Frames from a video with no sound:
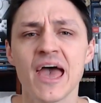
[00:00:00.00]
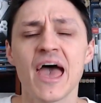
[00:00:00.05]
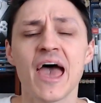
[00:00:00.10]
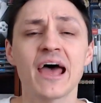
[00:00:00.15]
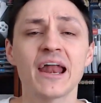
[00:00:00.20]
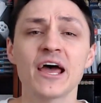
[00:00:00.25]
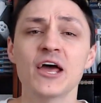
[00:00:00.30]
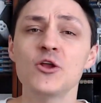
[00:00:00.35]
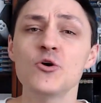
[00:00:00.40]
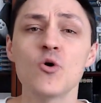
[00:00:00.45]

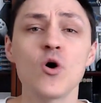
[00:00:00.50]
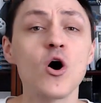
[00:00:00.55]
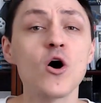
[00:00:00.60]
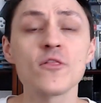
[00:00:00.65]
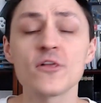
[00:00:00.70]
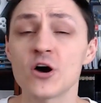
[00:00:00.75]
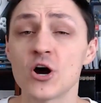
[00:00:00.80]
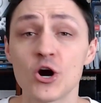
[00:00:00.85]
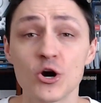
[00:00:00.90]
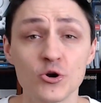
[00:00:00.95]
and I know all
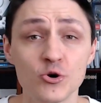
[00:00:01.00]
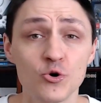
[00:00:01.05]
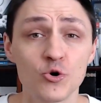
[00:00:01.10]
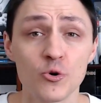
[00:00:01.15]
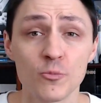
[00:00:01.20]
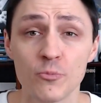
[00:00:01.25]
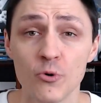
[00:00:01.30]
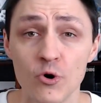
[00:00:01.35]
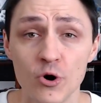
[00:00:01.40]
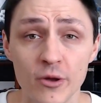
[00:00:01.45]
the
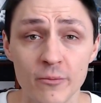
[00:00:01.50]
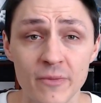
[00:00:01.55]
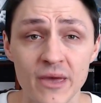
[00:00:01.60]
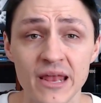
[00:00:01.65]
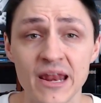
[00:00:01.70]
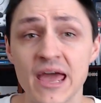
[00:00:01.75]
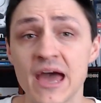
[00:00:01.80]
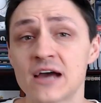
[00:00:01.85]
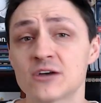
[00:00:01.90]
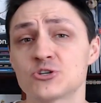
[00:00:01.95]
hardcore
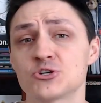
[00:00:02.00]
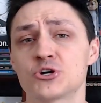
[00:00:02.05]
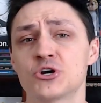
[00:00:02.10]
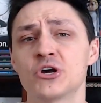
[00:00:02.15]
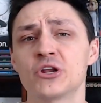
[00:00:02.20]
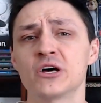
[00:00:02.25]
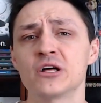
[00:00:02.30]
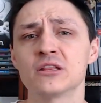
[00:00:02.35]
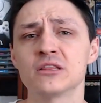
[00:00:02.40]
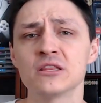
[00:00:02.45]
Pokemaniacs are
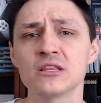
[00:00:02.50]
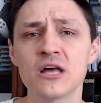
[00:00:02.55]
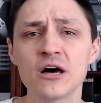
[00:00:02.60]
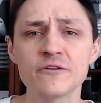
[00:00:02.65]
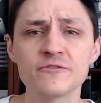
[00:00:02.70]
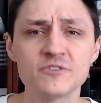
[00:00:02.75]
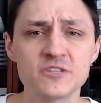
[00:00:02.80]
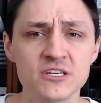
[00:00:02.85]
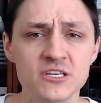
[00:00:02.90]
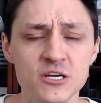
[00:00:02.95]
gonna
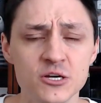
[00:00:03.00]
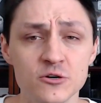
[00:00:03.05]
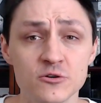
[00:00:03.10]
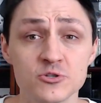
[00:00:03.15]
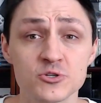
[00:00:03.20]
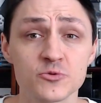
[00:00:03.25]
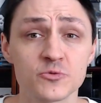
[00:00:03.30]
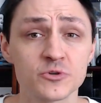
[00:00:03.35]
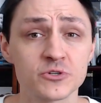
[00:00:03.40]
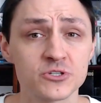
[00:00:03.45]
love to hear
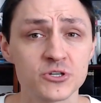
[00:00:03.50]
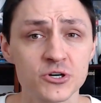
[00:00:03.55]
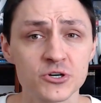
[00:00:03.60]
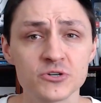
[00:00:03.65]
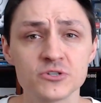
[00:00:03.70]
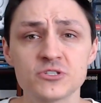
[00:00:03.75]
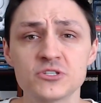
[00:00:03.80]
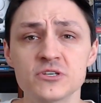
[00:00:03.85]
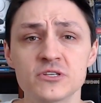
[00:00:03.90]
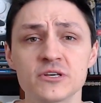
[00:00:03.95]
it's a
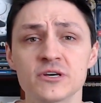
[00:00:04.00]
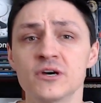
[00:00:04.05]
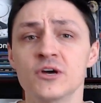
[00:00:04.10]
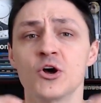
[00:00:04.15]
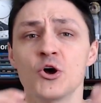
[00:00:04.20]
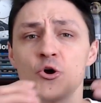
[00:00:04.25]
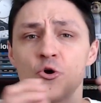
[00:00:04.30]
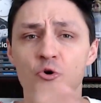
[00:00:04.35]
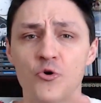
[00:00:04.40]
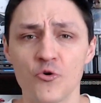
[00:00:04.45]
return to the
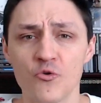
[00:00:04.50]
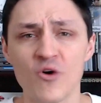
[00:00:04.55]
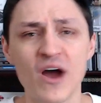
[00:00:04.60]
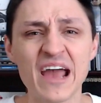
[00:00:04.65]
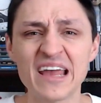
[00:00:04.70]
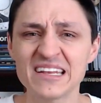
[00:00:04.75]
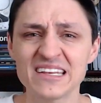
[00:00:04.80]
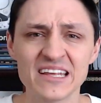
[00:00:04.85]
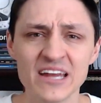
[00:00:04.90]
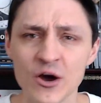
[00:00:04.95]

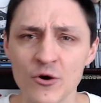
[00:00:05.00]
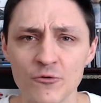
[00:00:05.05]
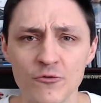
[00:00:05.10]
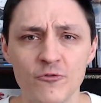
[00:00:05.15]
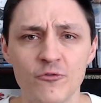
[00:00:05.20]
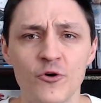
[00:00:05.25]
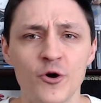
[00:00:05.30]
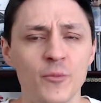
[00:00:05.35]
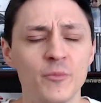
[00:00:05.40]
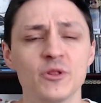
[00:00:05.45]
grinded out
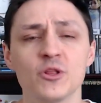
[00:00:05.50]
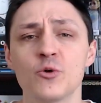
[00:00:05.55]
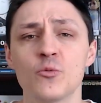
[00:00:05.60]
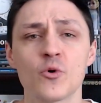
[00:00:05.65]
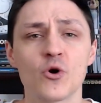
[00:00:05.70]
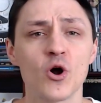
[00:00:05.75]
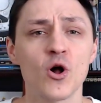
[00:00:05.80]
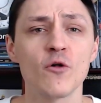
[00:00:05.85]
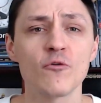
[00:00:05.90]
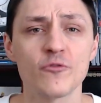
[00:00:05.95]
formula
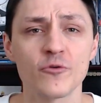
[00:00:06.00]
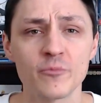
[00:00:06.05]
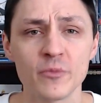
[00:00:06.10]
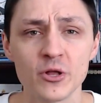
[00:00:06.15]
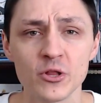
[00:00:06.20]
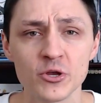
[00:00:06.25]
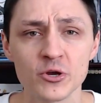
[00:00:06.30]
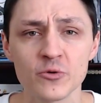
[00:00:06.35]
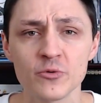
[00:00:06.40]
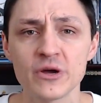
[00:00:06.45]
we're all
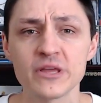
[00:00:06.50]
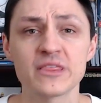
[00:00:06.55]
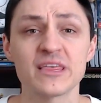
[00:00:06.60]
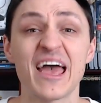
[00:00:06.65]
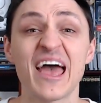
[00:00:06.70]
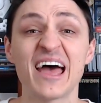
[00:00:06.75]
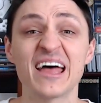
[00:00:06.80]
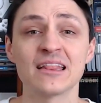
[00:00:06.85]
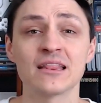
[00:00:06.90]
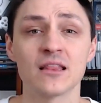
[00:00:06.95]
familiar with
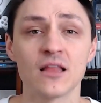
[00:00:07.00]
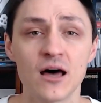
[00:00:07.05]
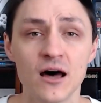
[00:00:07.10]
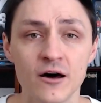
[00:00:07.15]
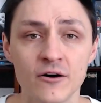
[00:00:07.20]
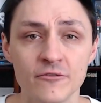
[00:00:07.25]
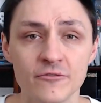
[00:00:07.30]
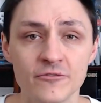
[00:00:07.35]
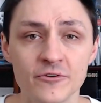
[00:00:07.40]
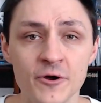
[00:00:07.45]
and
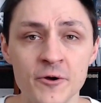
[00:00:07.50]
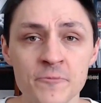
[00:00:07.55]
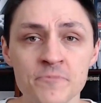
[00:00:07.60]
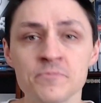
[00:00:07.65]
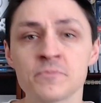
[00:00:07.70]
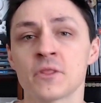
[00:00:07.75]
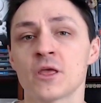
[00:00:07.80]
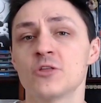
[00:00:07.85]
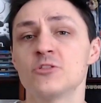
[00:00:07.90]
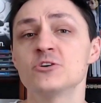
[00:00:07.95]
love.
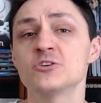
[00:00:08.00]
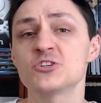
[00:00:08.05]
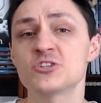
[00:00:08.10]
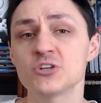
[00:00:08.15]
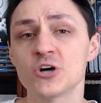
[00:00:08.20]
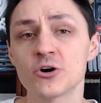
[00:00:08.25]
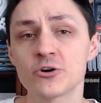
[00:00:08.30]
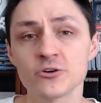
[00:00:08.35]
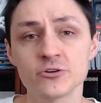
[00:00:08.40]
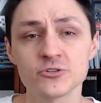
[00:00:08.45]
The
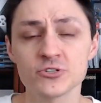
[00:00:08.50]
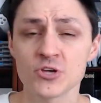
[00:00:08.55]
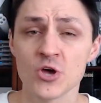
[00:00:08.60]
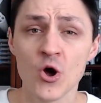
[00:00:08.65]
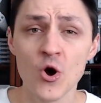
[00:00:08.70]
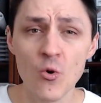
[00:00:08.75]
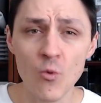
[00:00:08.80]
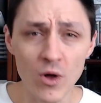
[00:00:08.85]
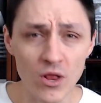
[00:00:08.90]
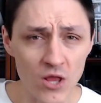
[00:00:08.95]
starters,
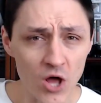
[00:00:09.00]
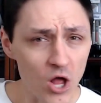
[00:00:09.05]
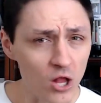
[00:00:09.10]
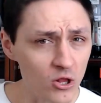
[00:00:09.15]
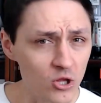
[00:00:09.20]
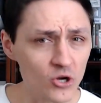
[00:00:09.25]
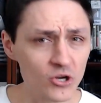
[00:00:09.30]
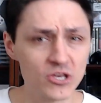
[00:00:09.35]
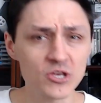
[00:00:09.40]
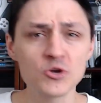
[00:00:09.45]
while all
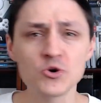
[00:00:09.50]
looking